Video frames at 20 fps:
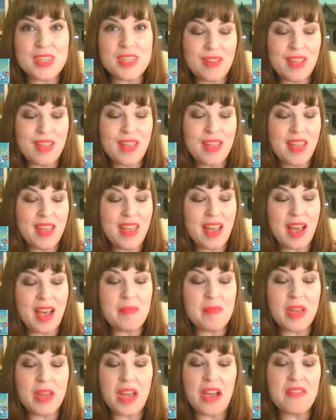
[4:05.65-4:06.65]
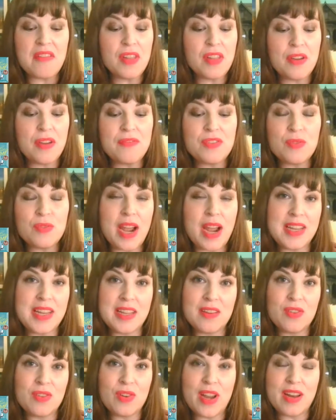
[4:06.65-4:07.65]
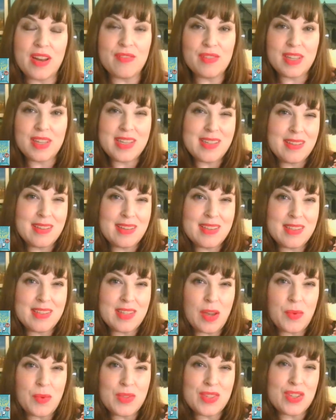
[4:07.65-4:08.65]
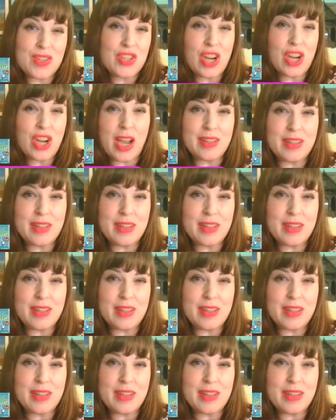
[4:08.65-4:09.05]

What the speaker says: but I've loved writing creatively since I was a child,